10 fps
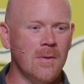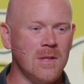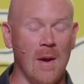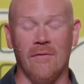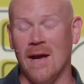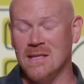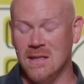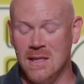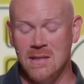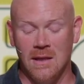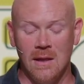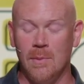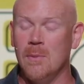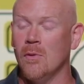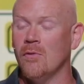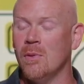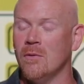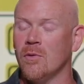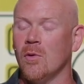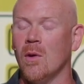As a matter of fact, statistically, people who've
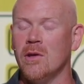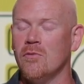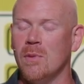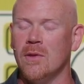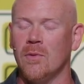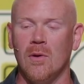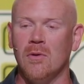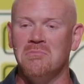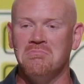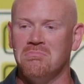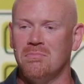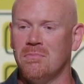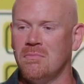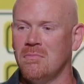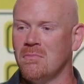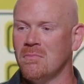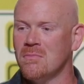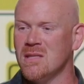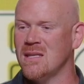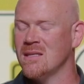been through what you've been through,
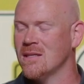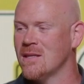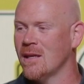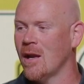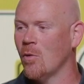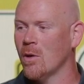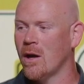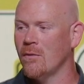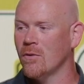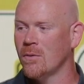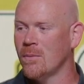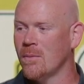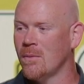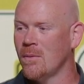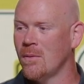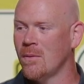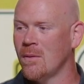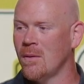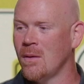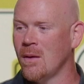statistics say they don't recover.
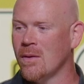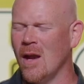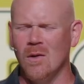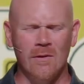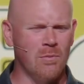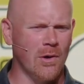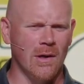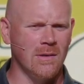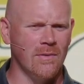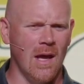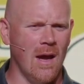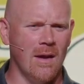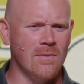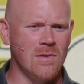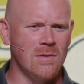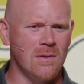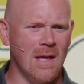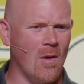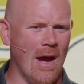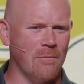They don't live productive lives.
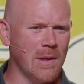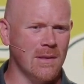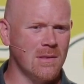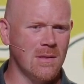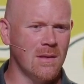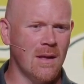They don't have peace.